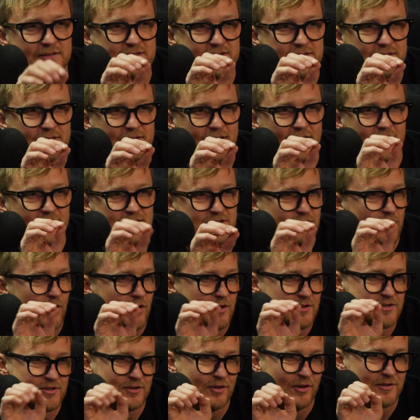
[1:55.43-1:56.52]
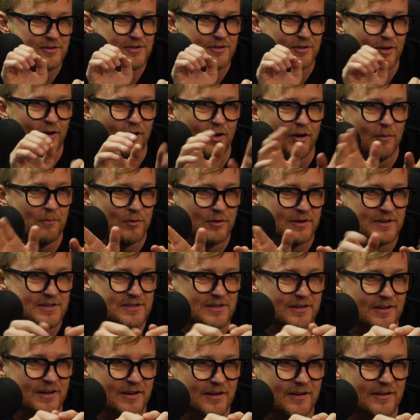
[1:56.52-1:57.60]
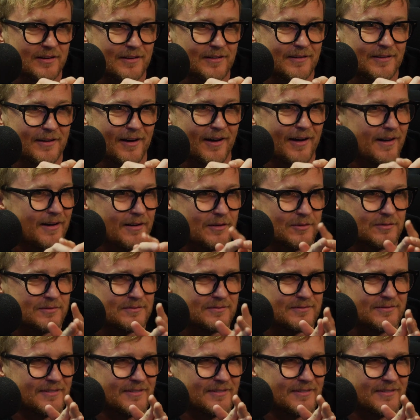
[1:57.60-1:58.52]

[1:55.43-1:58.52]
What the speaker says: star Poliesiekar.